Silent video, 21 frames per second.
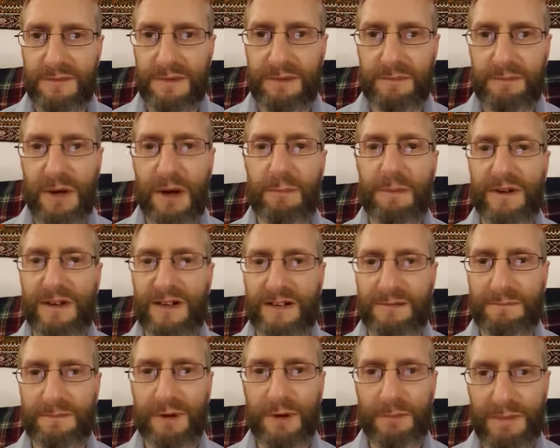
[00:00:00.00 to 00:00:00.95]
pop
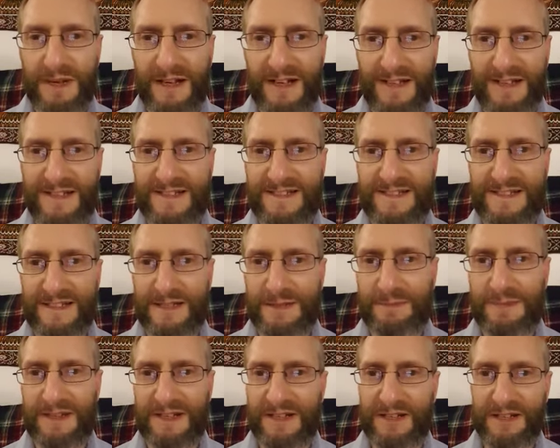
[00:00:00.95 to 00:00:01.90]
artists that are
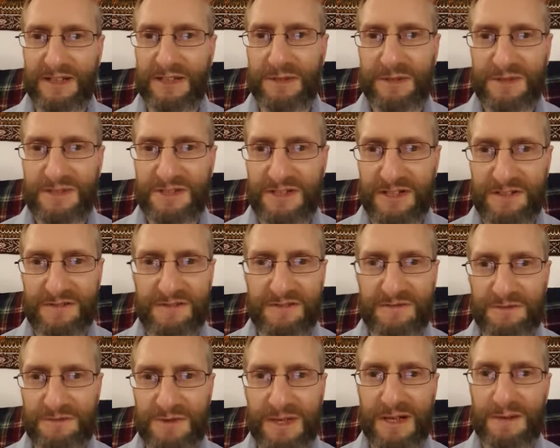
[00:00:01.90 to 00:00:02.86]
being accused
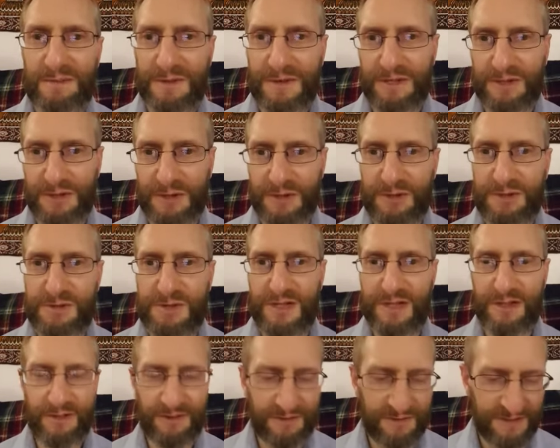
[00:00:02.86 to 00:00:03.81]
of rape and adultery
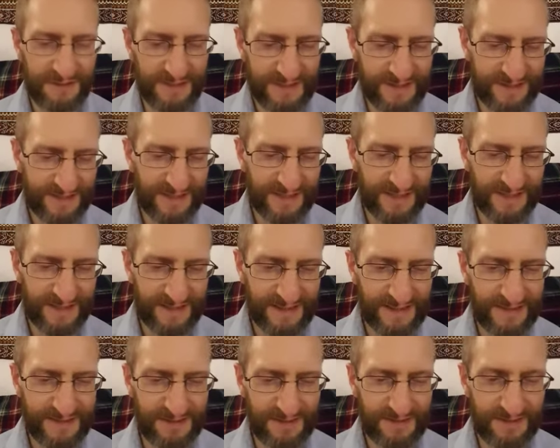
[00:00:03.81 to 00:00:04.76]
and all of these things.
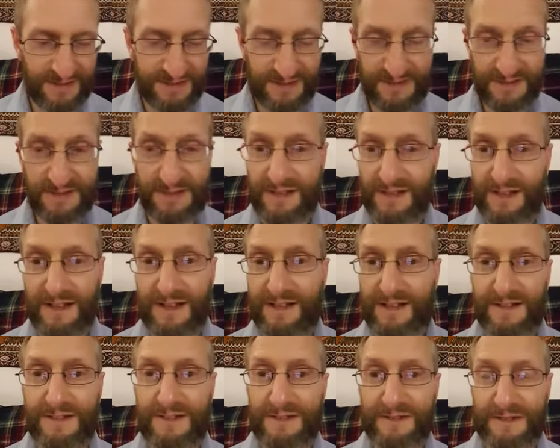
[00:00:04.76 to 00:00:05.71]
It's just
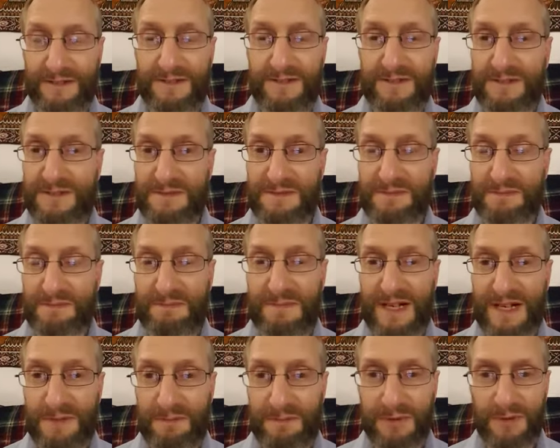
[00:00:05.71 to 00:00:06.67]

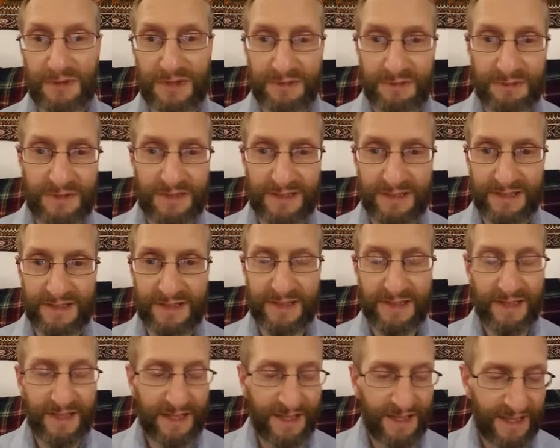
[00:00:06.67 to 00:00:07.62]
mind-blowing, really.
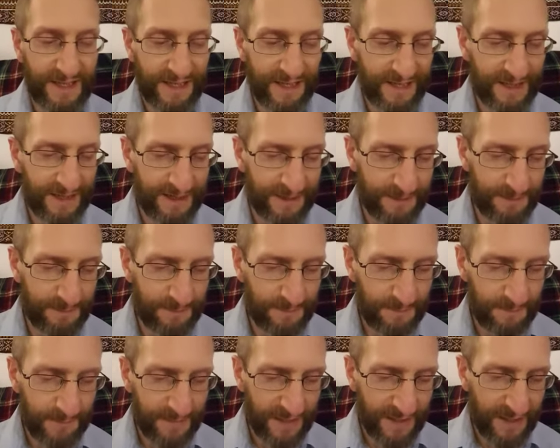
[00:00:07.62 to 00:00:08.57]

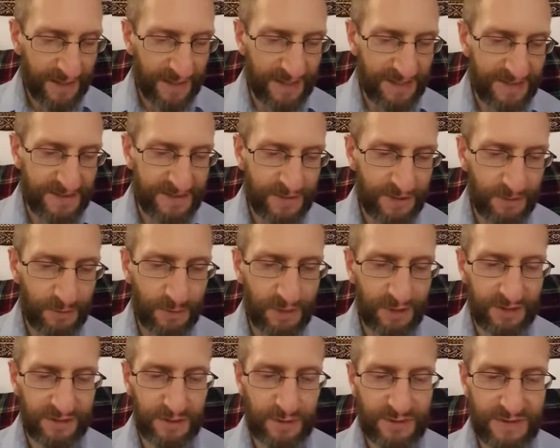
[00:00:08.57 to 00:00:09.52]
And so
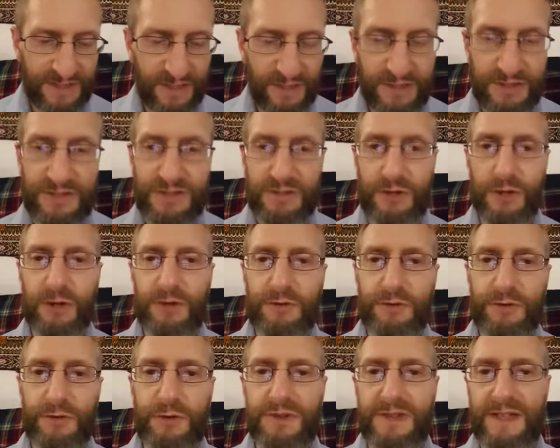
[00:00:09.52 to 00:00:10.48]
what I'll do is I'll just go
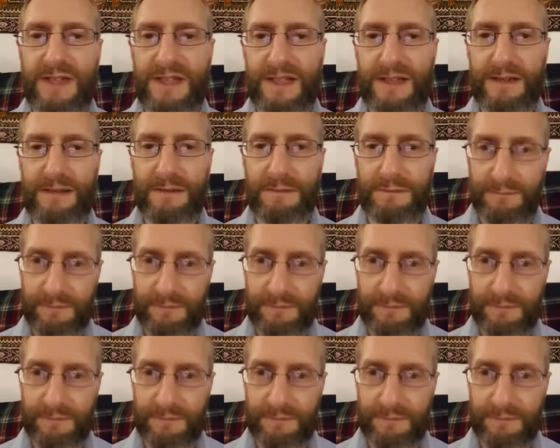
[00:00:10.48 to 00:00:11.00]
through the